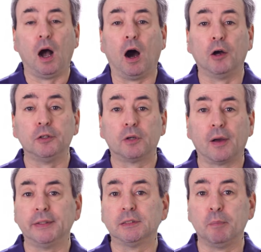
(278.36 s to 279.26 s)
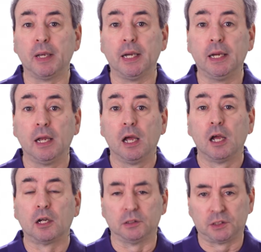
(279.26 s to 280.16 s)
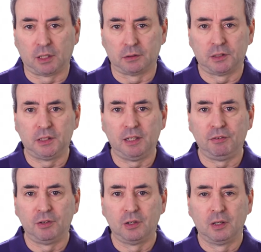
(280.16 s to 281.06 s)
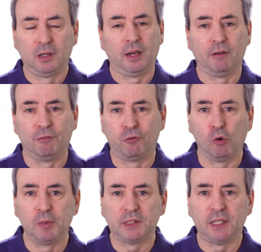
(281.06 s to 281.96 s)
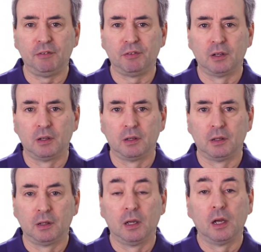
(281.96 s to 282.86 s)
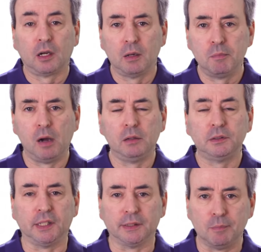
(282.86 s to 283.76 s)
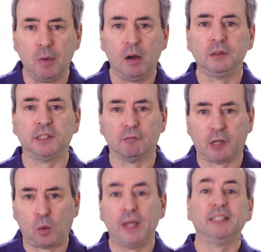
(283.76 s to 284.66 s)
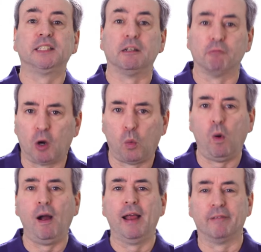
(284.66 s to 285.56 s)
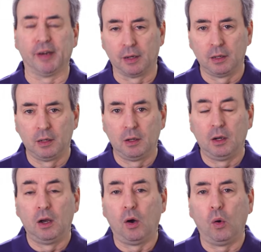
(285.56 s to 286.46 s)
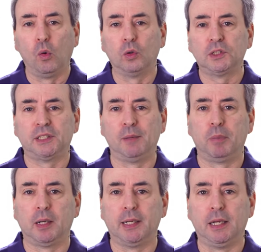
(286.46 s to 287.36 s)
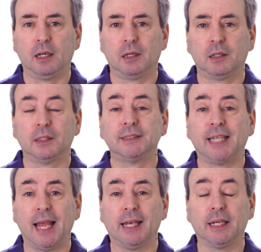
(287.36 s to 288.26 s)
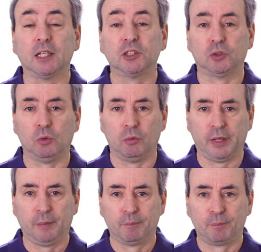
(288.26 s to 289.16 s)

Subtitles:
Are you going to be consultative, informative, commanding, demanding, requesting, requiring, or simply telling a story?